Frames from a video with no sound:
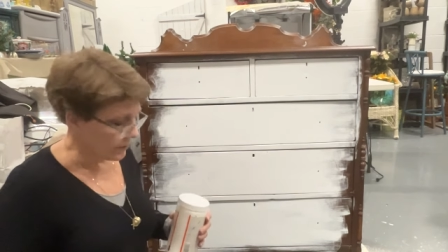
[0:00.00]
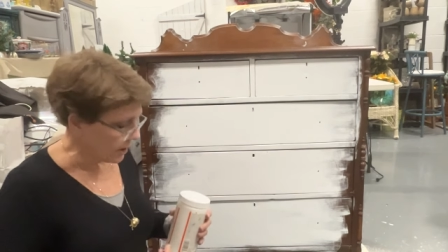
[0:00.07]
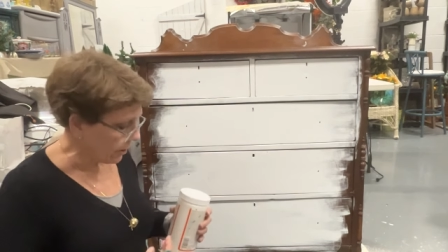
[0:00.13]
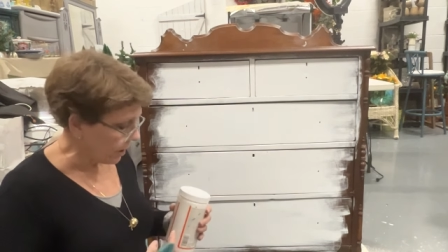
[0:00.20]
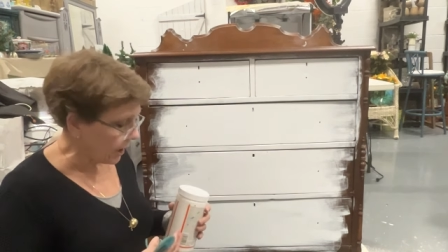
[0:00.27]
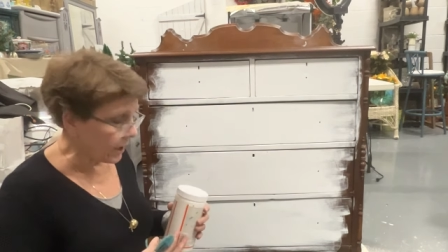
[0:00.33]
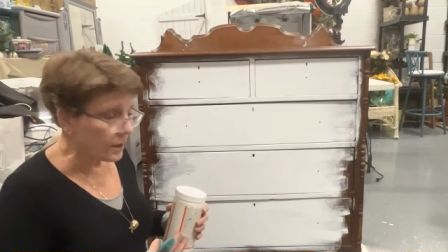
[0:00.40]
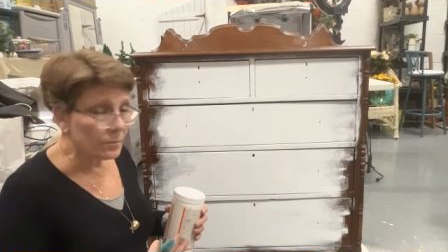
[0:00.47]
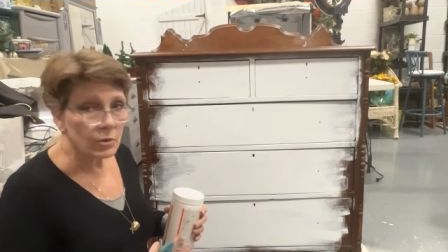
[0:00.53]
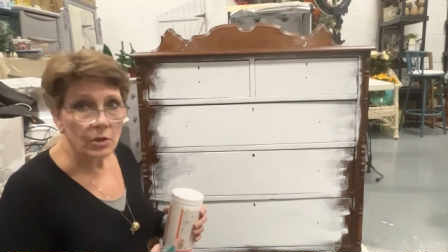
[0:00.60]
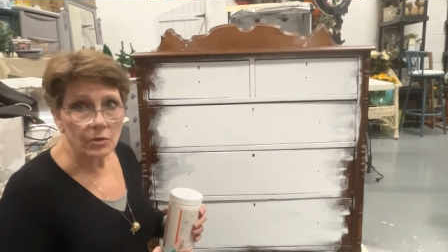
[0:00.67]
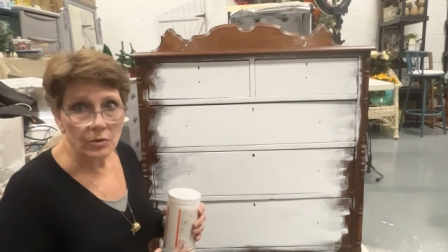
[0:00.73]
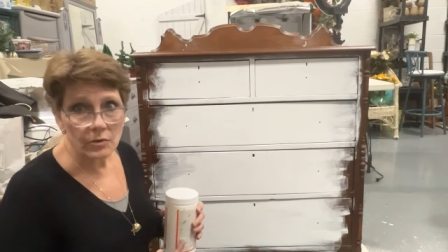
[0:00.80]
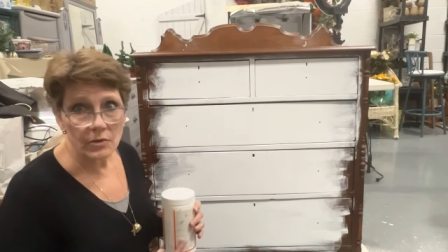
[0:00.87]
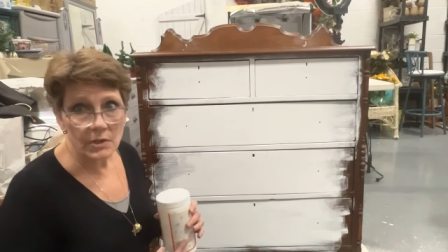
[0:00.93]
Now I'm
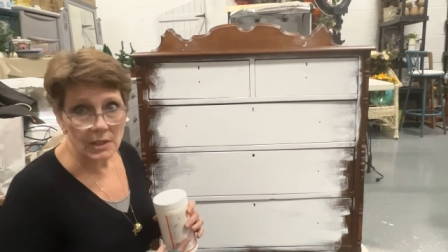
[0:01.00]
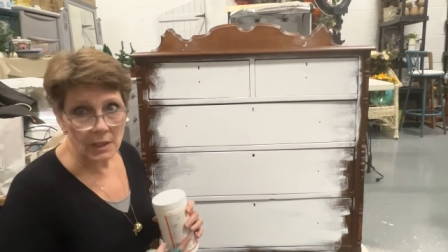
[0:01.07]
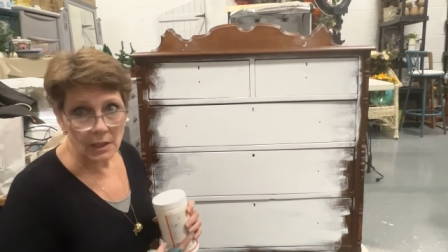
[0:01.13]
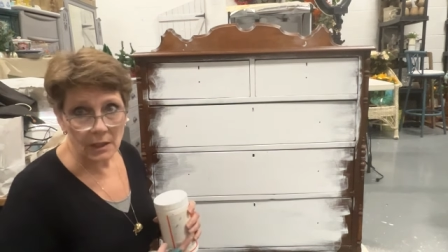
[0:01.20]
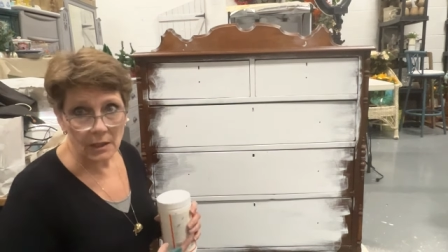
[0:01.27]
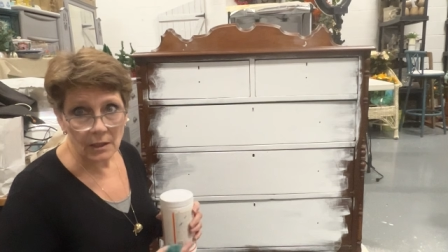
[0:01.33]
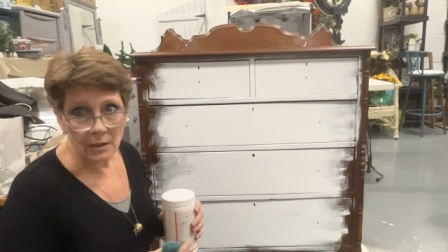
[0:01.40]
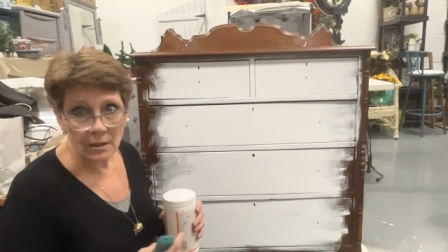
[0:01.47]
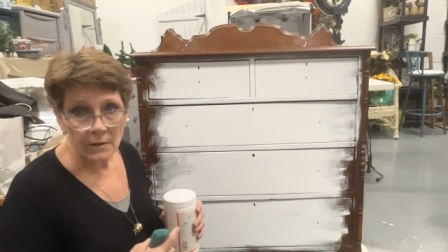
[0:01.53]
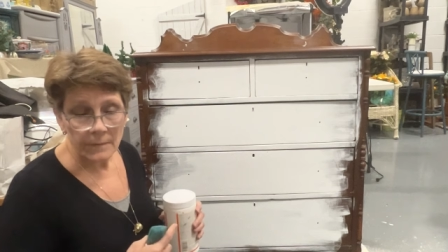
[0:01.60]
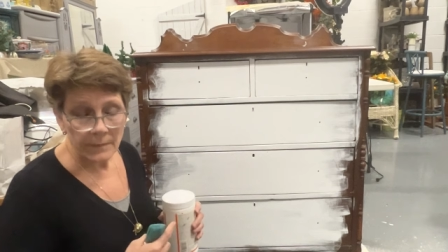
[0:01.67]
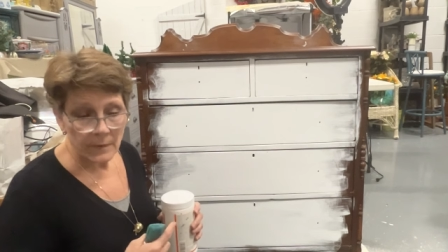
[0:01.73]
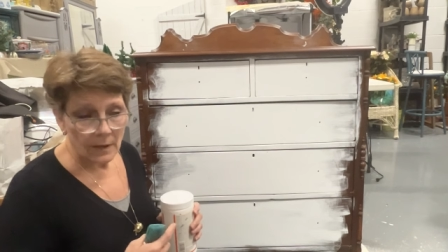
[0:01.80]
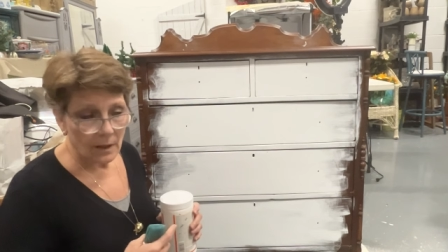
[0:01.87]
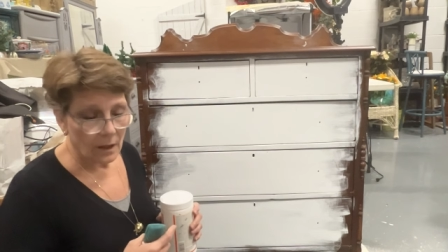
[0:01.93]
using
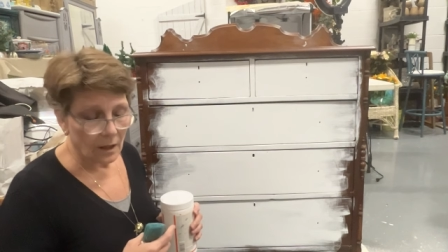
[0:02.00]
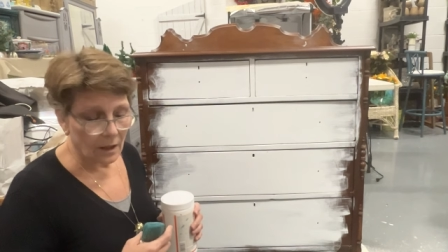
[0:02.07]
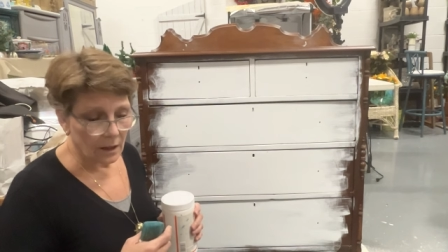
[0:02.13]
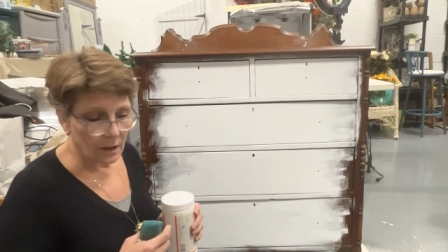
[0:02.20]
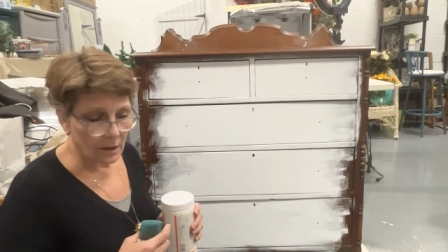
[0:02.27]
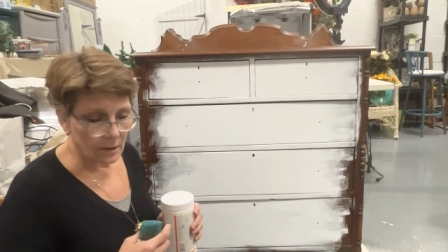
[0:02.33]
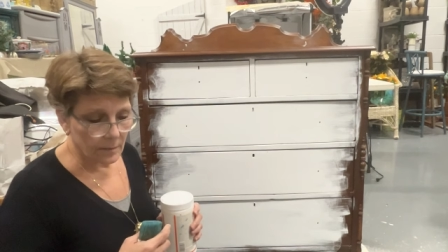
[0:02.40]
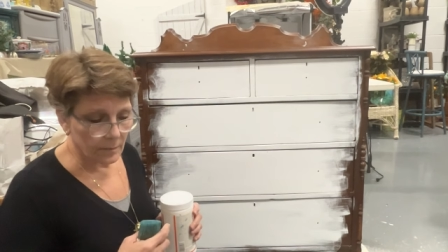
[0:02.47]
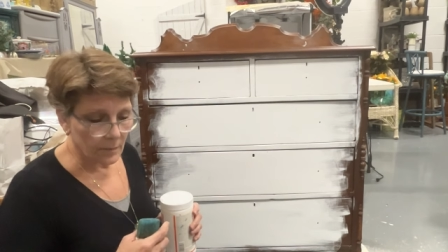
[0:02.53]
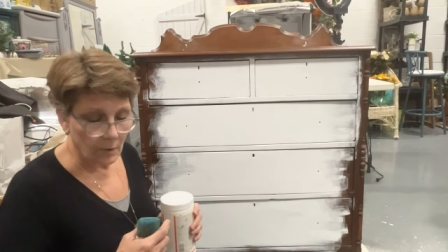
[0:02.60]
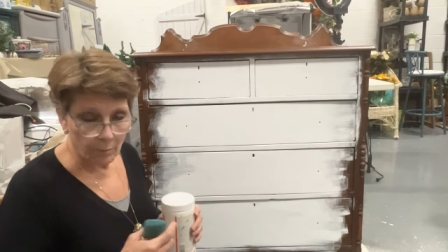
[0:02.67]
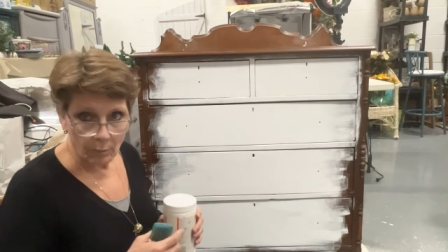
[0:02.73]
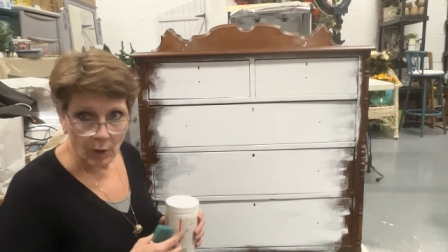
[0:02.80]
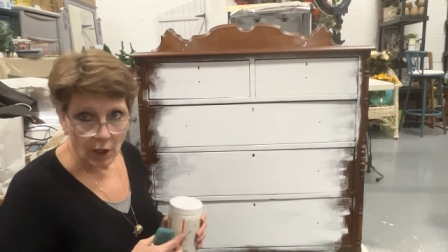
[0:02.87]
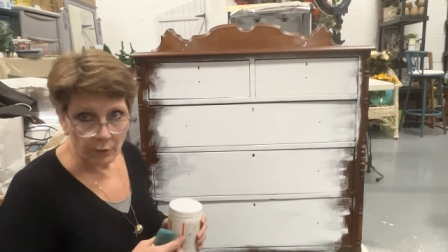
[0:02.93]
um,
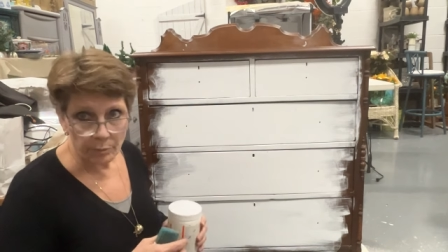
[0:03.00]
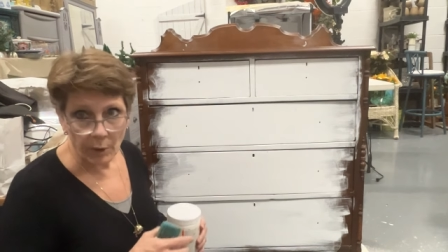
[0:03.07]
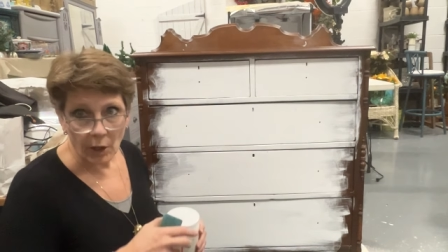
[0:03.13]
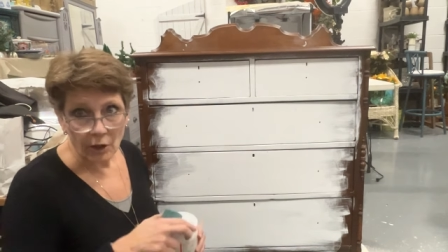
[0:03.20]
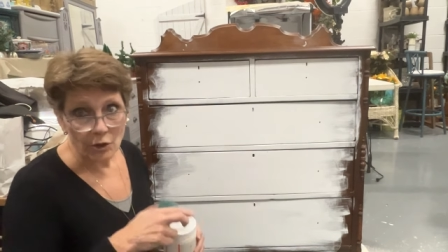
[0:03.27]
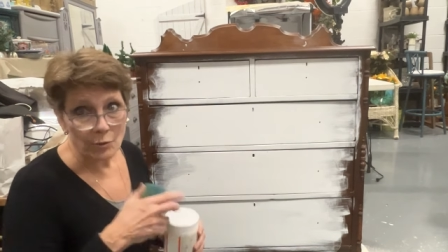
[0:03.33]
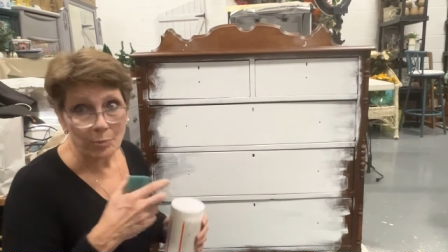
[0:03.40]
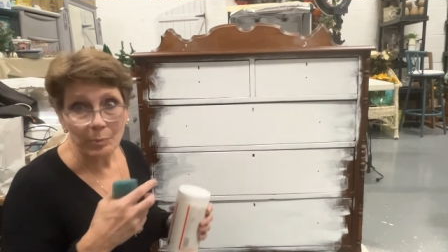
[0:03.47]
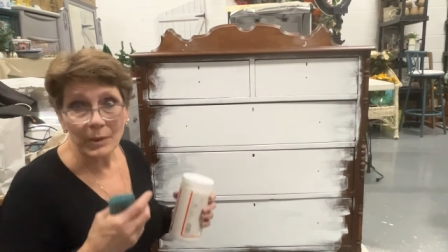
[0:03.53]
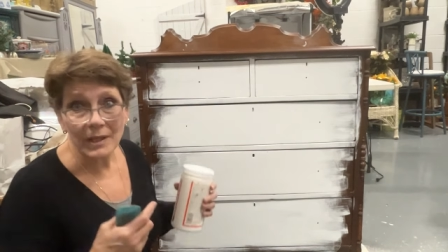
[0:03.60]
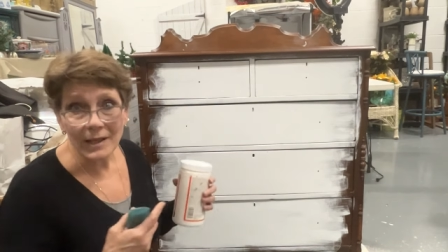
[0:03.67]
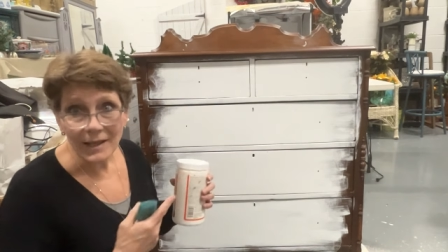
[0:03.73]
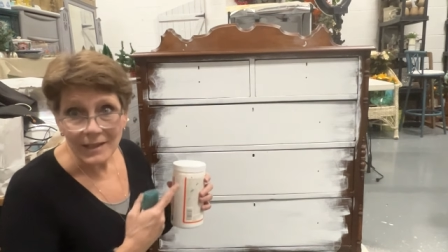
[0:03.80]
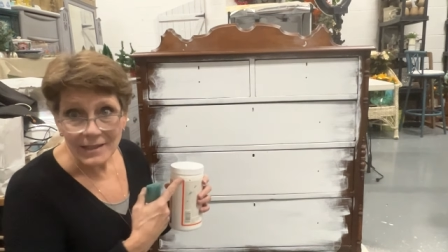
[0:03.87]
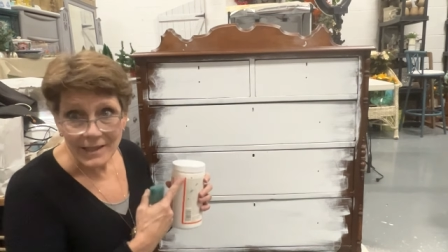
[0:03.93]
Mod Podge
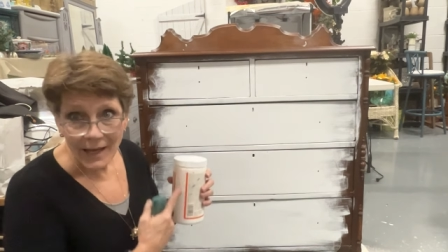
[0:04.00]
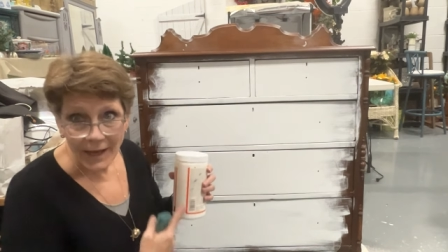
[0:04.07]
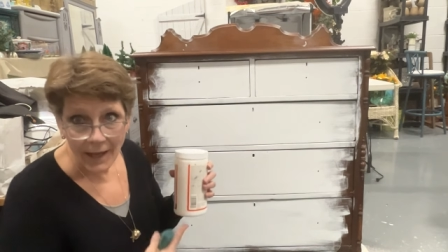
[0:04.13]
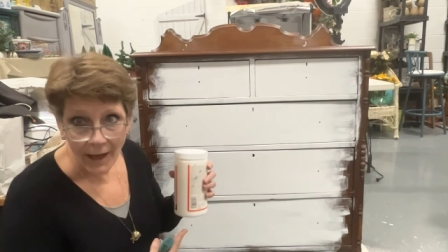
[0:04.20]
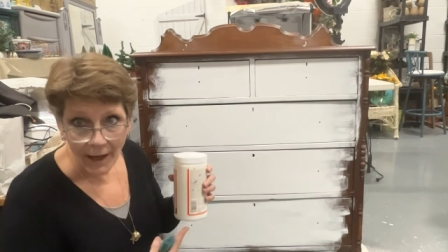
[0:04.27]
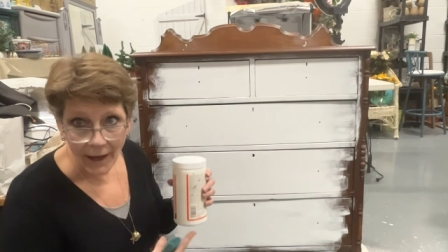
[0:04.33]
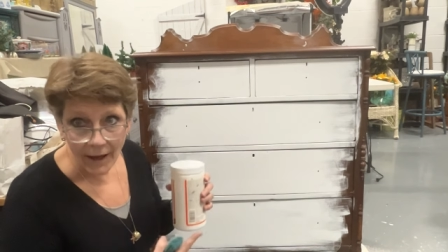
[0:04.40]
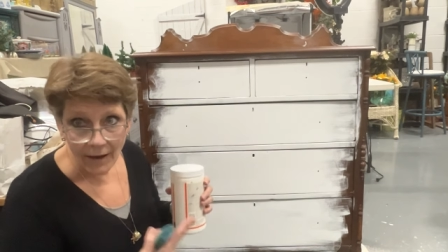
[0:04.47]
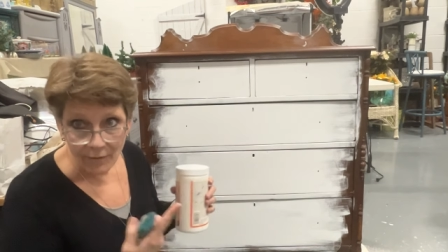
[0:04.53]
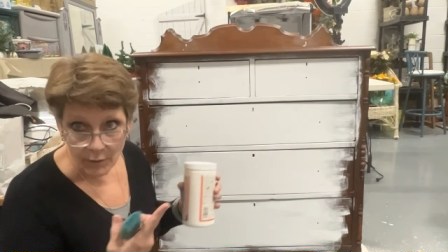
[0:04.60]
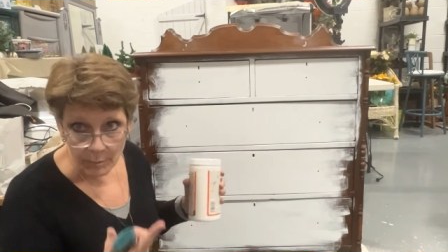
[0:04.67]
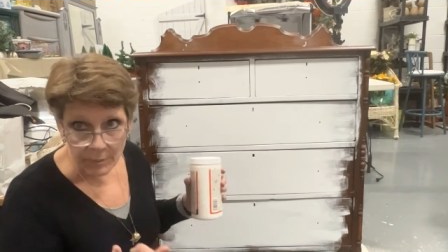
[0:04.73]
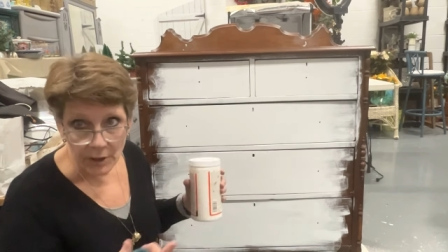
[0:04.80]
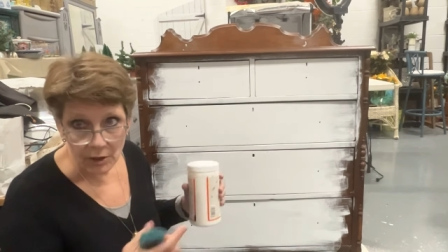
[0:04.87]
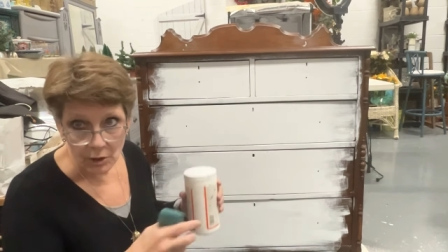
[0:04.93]
because I have a
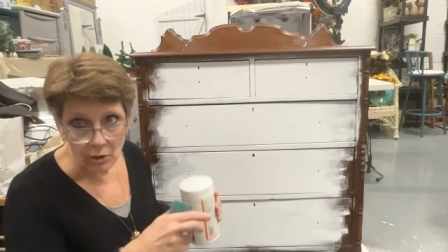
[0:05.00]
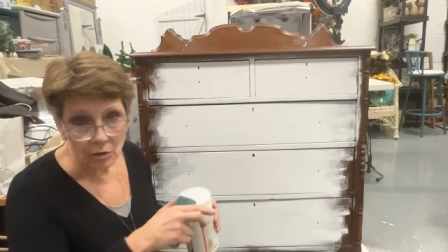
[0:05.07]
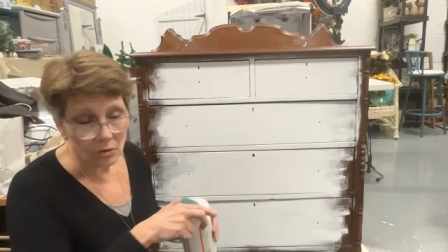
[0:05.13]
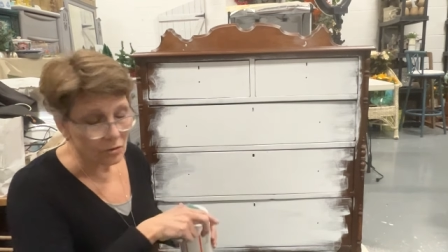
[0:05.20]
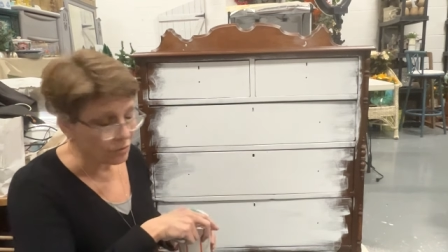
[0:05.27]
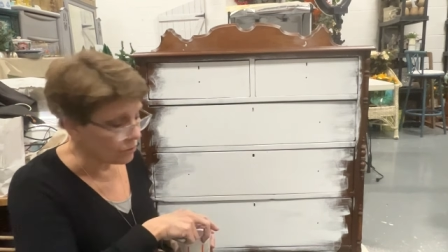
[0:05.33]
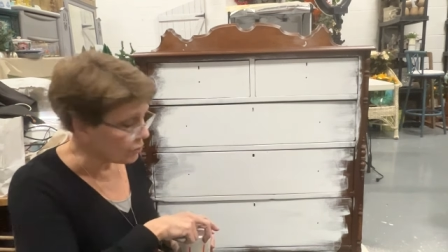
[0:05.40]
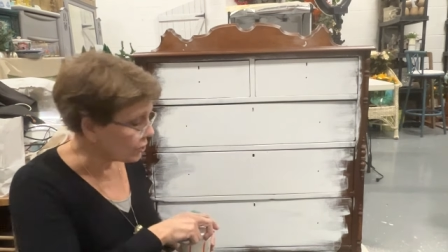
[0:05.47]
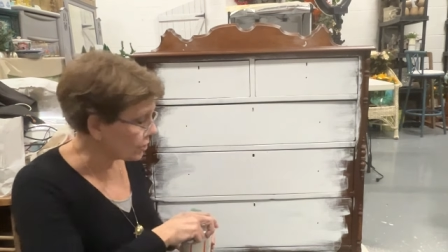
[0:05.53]
big, huge